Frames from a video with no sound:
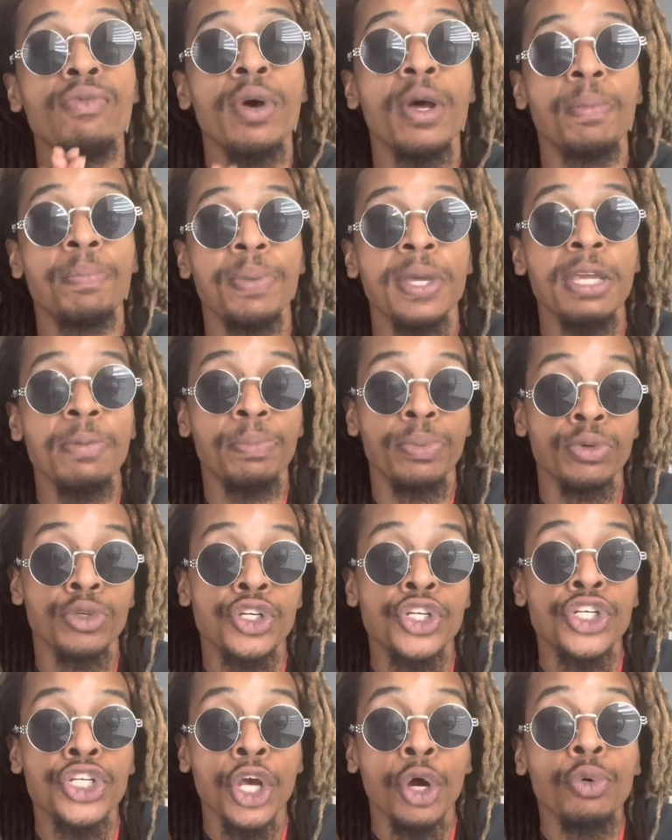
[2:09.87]
what people
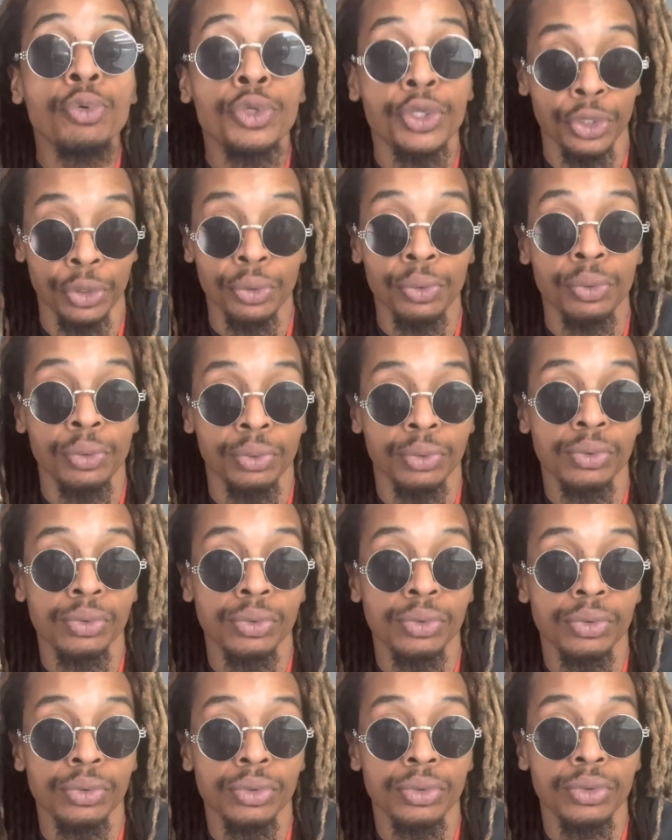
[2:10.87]
show you,
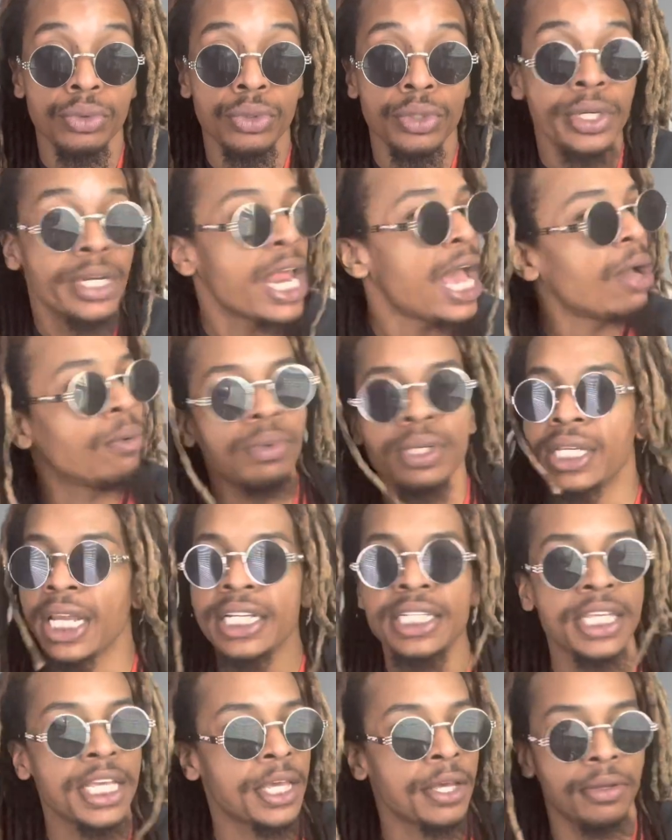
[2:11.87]
not what they
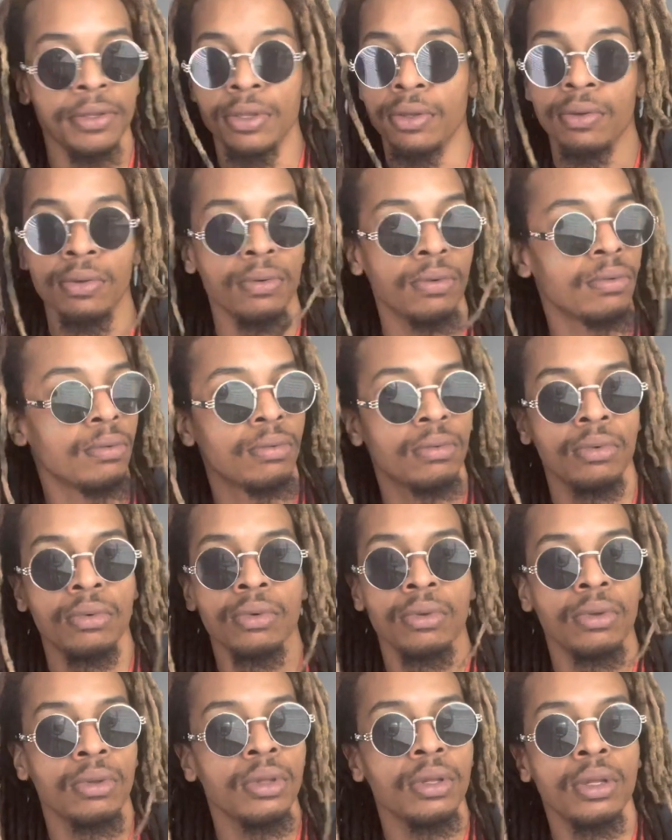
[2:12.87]
tell you.
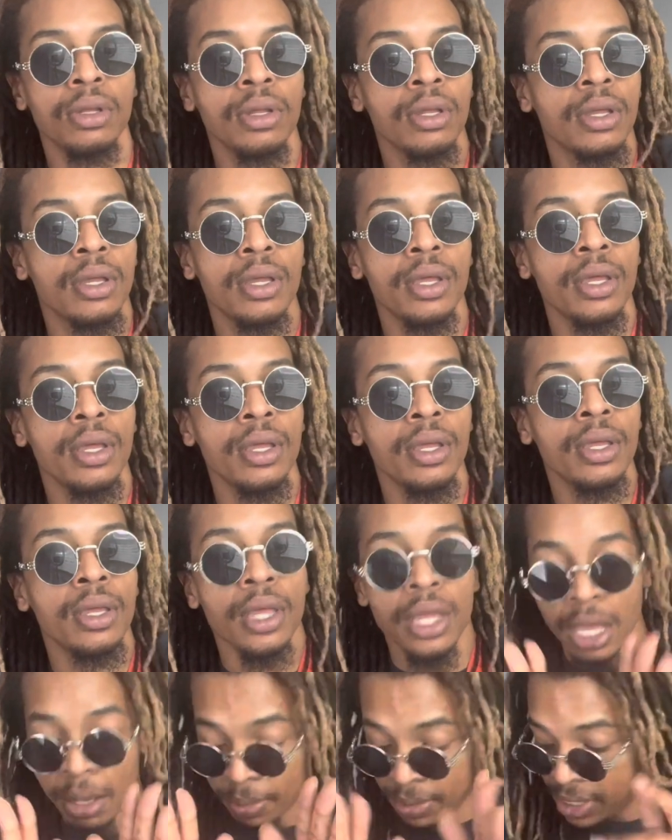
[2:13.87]

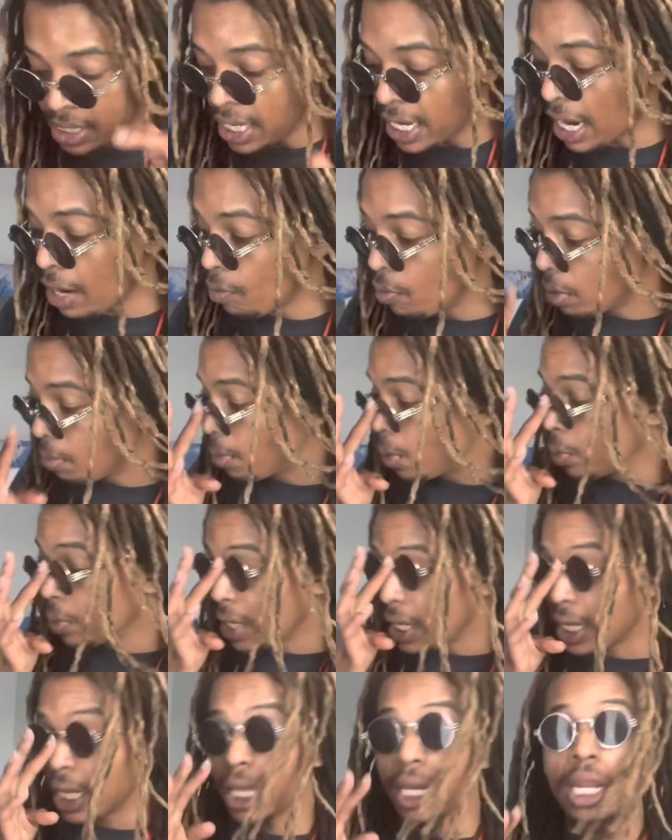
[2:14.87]
I'm going to say that one more
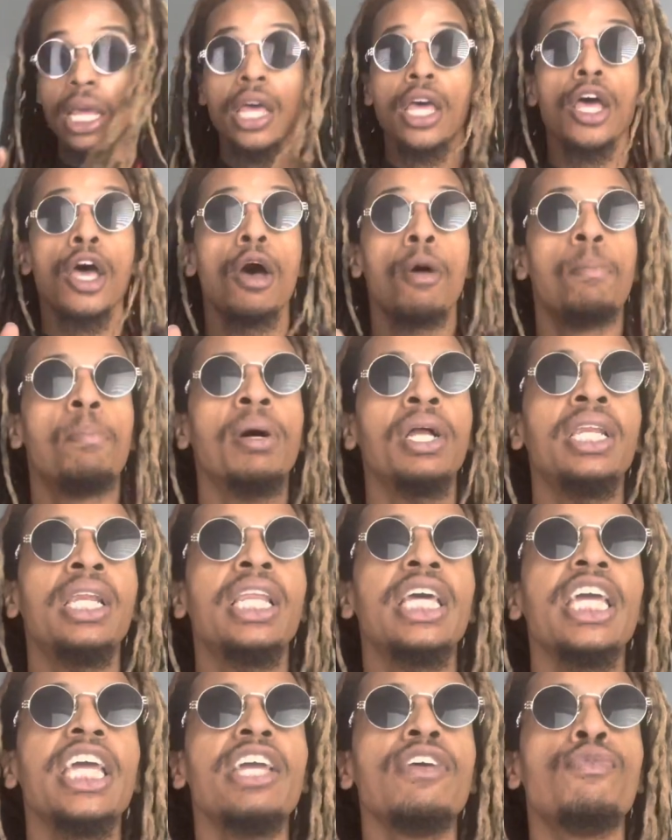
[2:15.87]
again.
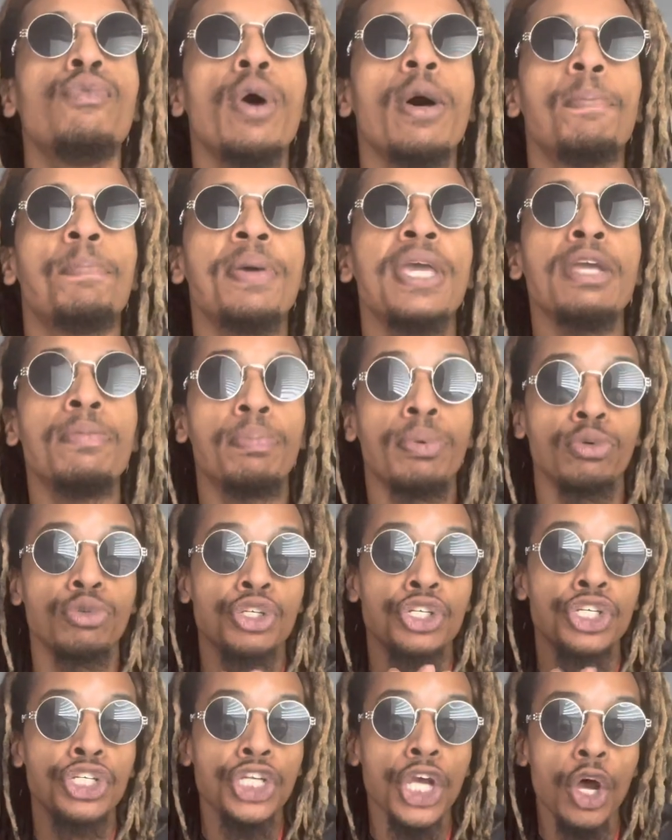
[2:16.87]
Believe what people
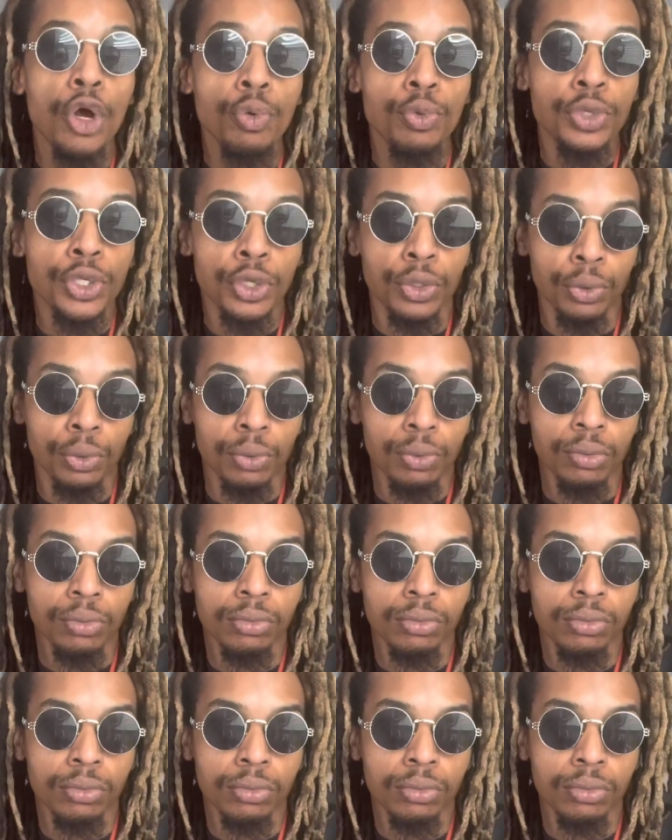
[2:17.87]
show you,